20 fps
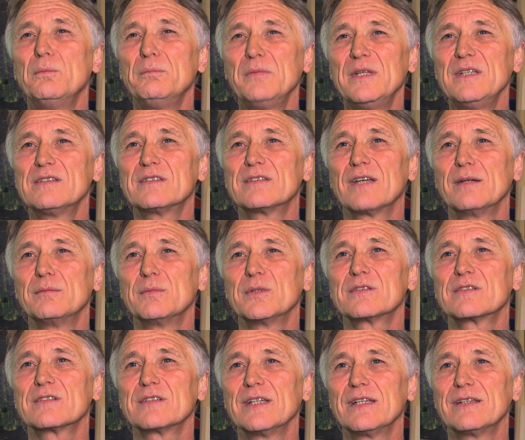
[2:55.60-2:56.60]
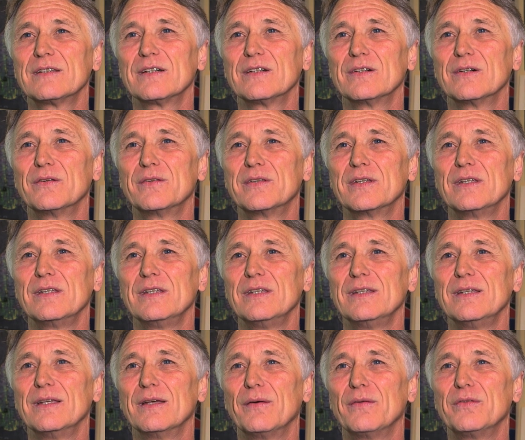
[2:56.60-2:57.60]
miss, I must say, the,
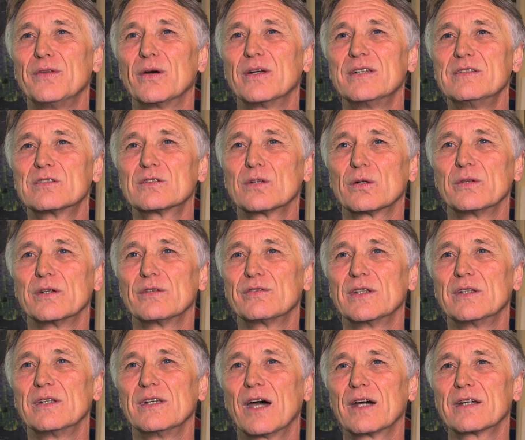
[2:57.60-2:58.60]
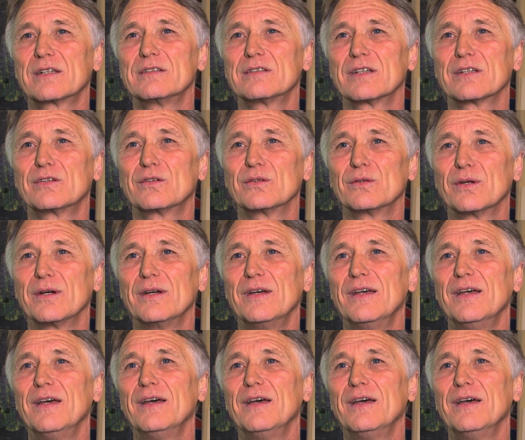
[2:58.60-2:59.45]
the, the history of it, the architecture.